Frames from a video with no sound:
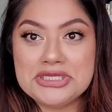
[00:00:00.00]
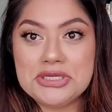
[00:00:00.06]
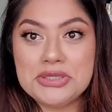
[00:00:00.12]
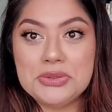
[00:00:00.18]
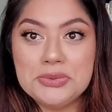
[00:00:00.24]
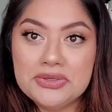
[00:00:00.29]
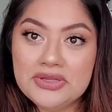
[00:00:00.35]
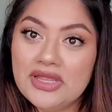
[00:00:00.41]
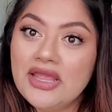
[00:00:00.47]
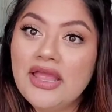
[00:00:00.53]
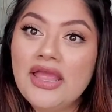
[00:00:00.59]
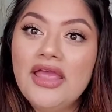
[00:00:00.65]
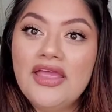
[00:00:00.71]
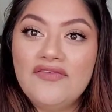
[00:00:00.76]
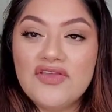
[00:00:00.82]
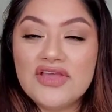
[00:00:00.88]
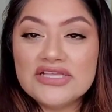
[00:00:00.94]
So
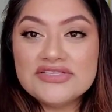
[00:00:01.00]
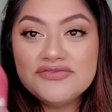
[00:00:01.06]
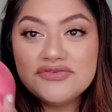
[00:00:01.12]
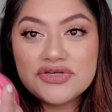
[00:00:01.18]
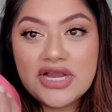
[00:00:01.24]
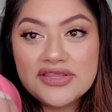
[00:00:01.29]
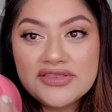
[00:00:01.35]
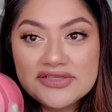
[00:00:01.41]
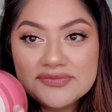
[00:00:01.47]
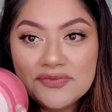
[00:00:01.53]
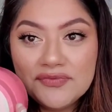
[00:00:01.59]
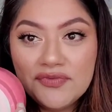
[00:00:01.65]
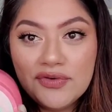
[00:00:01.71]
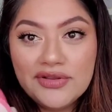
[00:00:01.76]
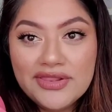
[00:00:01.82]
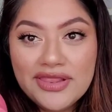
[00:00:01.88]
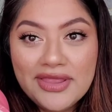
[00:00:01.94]
if you guys have tried this
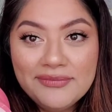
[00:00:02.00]
before,